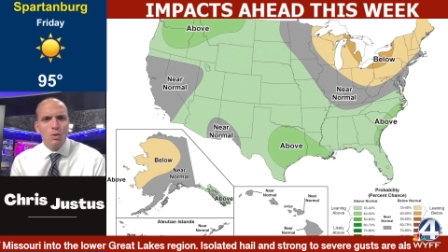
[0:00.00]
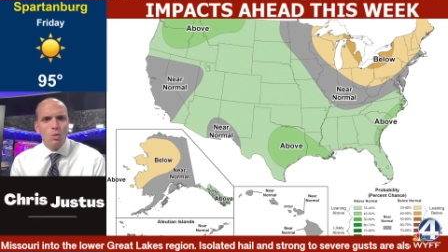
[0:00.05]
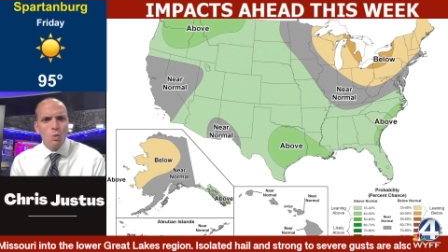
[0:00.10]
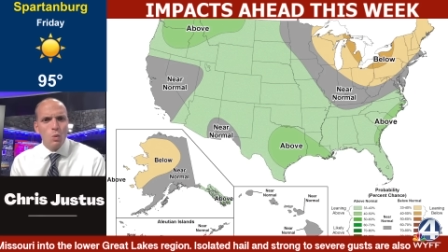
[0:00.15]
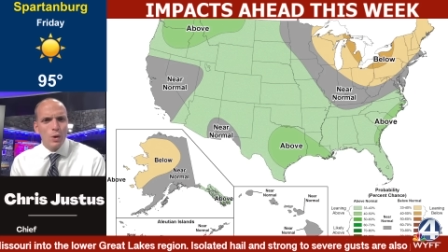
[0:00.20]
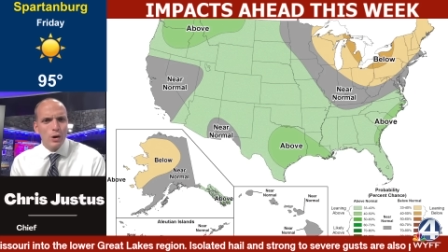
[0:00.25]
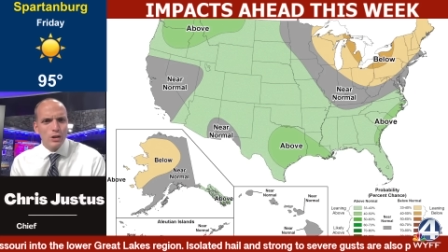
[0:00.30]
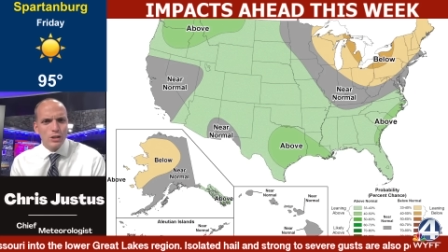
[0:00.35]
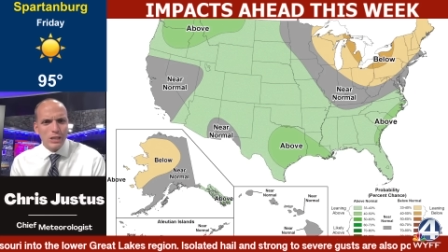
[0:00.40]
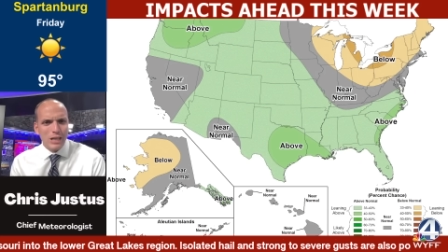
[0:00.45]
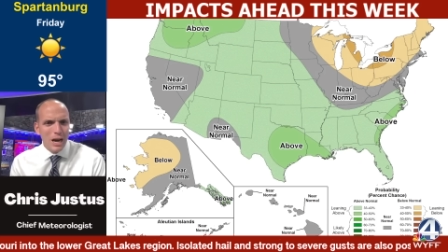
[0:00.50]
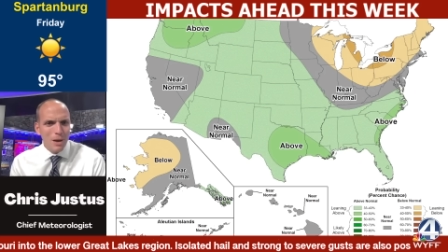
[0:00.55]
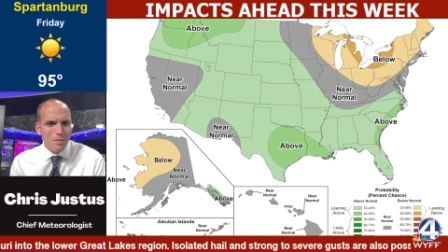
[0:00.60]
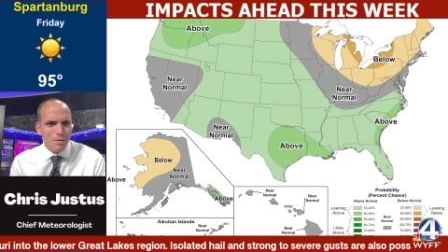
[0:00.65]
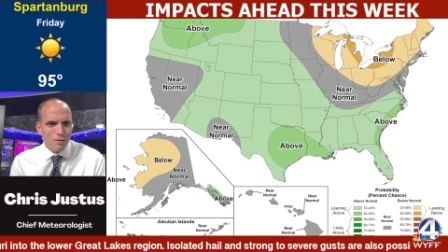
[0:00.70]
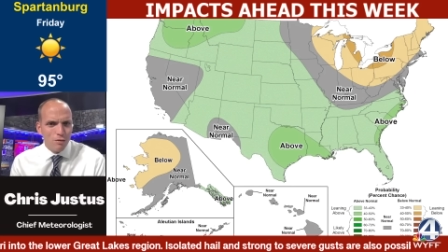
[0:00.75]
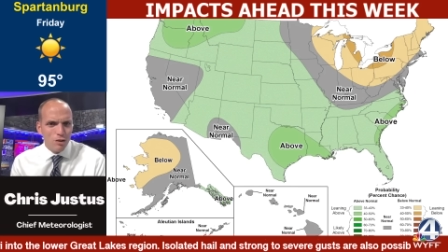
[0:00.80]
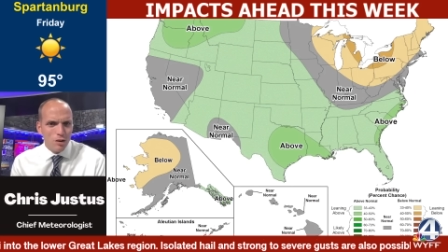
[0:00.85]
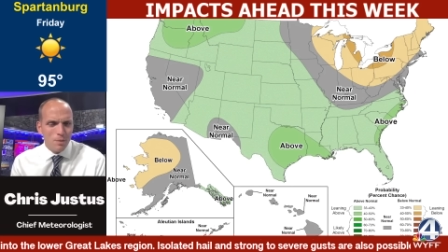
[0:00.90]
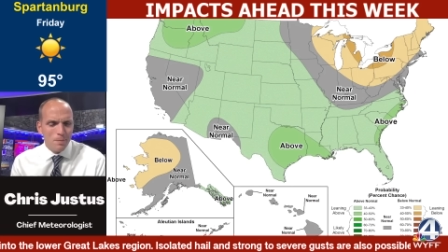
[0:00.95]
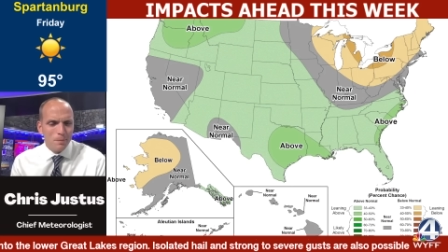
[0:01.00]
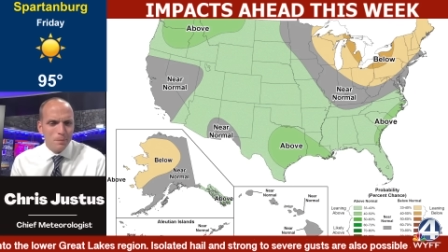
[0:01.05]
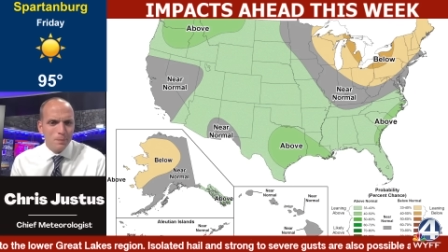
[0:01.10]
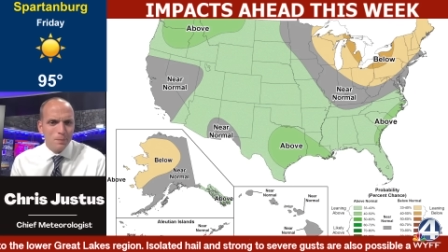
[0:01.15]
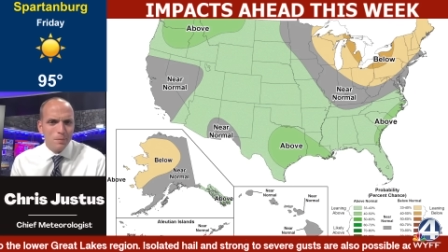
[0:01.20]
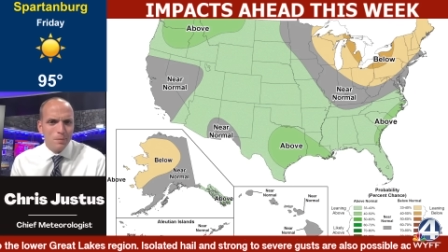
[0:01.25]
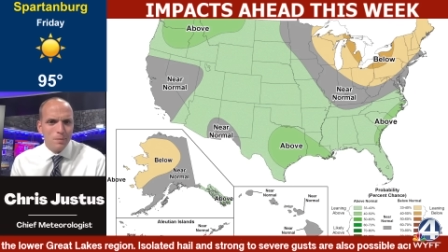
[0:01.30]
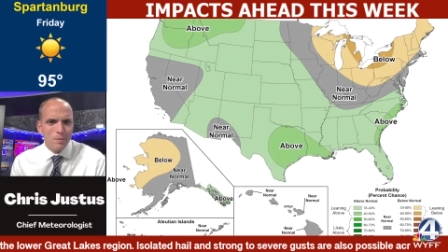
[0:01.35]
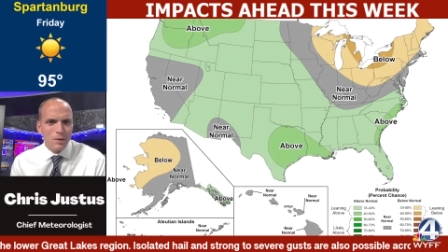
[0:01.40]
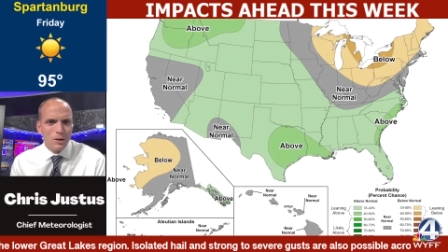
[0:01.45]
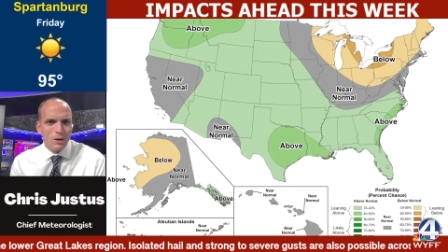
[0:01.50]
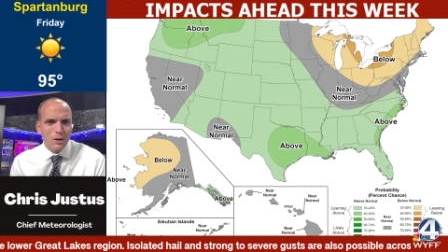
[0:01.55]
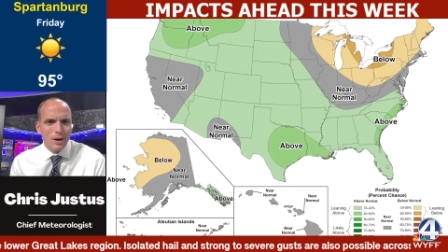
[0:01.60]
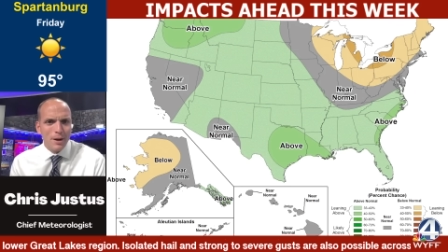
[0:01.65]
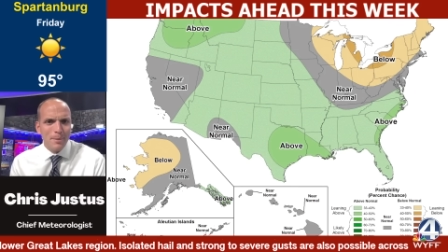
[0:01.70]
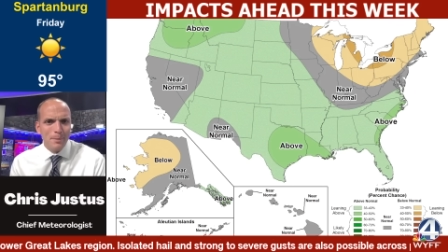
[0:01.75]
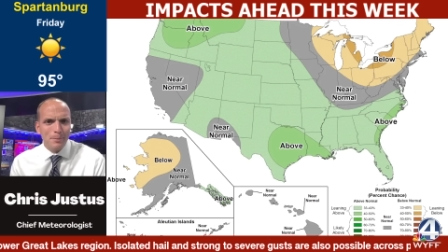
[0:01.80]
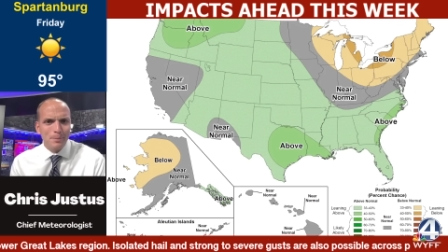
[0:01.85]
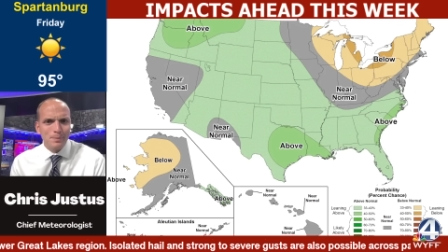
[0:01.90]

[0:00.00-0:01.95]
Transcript: Where's it coming from? All right.